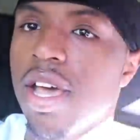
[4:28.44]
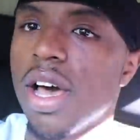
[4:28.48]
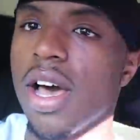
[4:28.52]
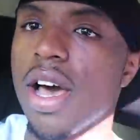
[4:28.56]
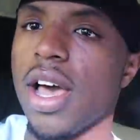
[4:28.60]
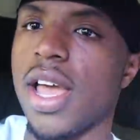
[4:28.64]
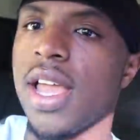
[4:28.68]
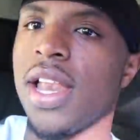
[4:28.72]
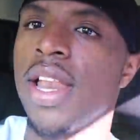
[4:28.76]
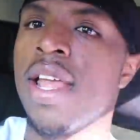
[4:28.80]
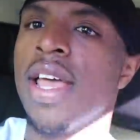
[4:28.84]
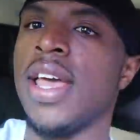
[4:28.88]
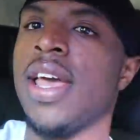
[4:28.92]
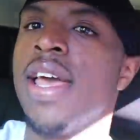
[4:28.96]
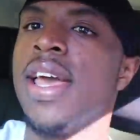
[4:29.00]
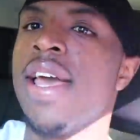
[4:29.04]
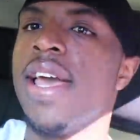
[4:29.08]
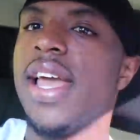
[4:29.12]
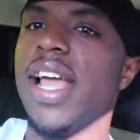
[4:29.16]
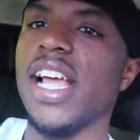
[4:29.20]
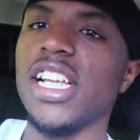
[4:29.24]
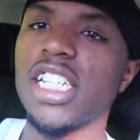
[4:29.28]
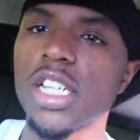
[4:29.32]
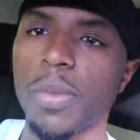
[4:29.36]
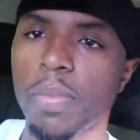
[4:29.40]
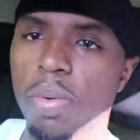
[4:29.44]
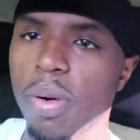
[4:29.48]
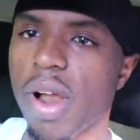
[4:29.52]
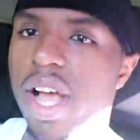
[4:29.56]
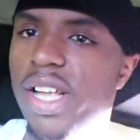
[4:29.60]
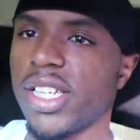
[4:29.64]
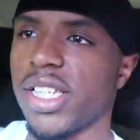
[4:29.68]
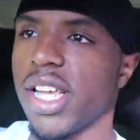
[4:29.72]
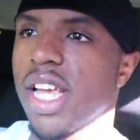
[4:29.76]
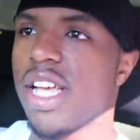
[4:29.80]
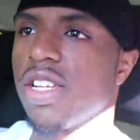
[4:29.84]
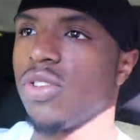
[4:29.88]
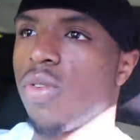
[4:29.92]
done, it's your
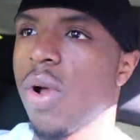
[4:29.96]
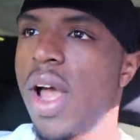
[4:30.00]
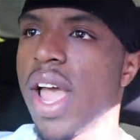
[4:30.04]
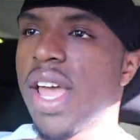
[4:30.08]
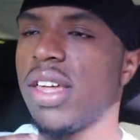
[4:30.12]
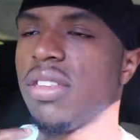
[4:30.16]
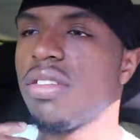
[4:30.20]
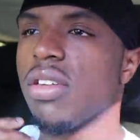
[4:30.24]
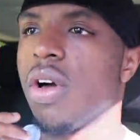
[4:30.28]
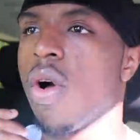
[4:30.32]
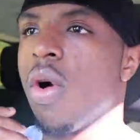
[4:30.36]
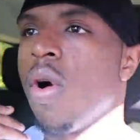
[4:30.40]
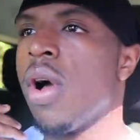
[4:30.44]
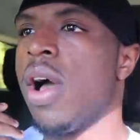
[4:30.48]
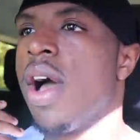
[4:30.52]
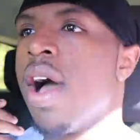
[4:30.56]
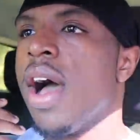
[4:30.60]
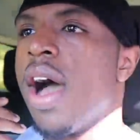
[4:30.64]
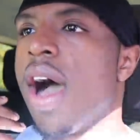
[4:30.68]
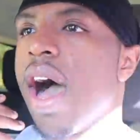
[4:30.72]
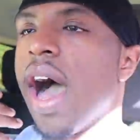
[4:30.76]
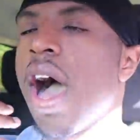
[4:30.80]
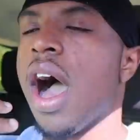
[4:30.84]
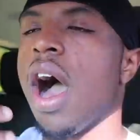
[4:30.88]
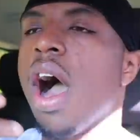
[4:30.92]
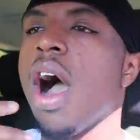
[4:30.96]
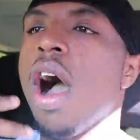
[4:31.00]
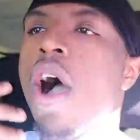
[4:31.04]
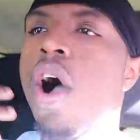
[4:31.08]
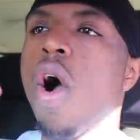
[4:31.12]
process, right? So, I